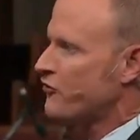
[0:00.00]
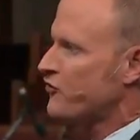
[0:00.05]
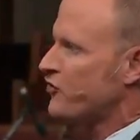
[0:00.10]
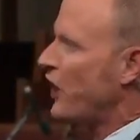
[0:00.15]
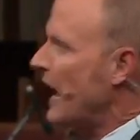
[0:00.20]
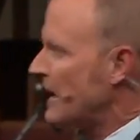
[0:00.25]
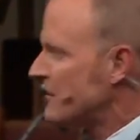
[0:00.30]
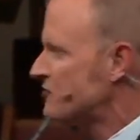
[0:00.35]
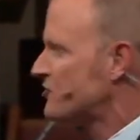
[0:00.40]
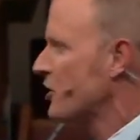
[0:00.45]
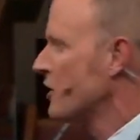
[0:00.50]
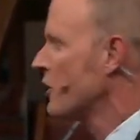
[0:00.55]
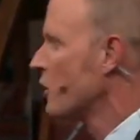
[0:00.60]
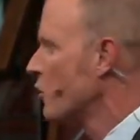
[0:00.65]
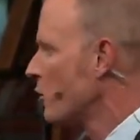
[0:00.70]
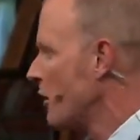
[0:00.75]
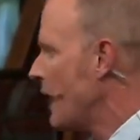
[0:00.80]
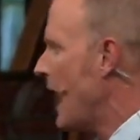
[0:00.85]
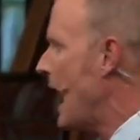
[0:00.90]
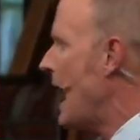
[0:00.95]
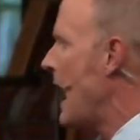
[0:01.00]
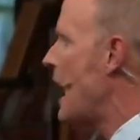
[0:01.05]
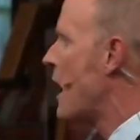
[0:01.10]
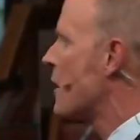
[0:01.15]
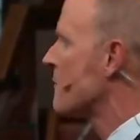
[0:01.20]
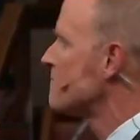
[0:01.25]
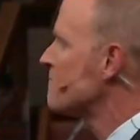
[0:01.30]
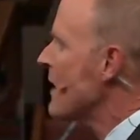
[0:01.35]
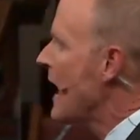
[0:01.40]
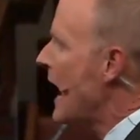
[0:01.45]
chasing
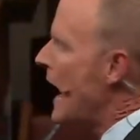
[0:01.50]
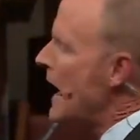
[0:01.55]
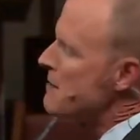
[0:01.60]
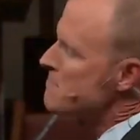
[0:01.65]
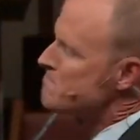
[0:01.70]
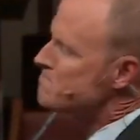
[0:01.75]
around and